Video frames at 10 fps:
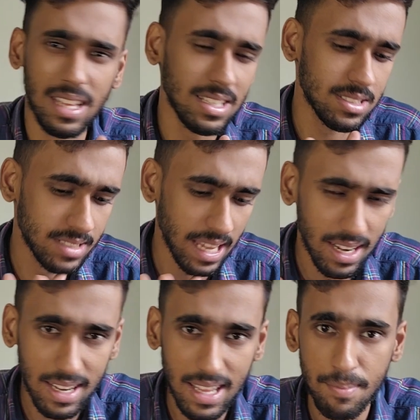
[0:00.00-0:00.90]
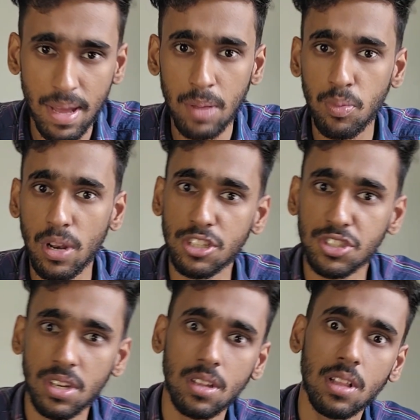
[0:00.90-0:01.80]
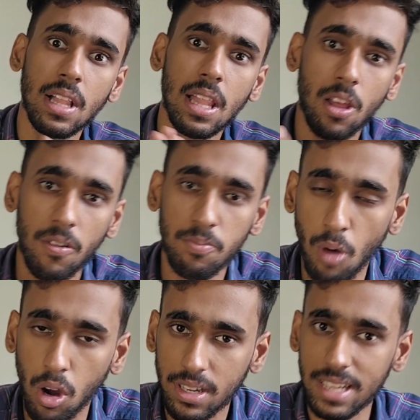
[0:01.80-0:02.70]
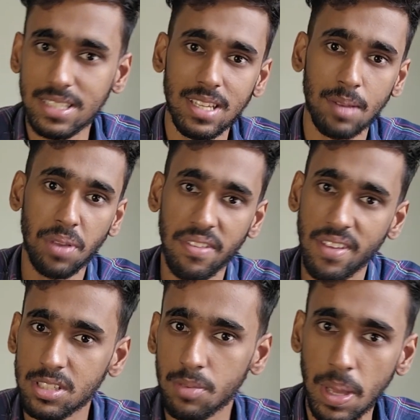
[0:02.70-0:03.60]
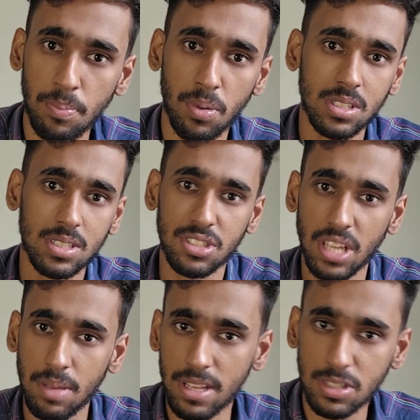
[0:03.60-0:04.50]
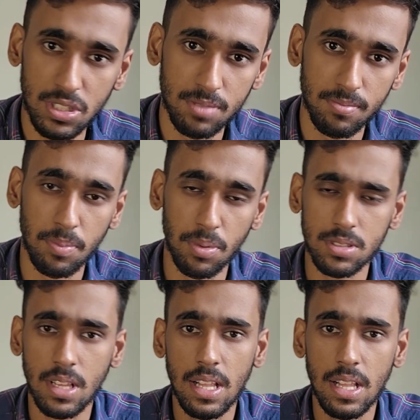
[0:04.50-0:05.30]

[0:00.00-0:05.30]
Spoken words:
It's generally a manipulation of mock tests and previous year papers and JE mains question papers.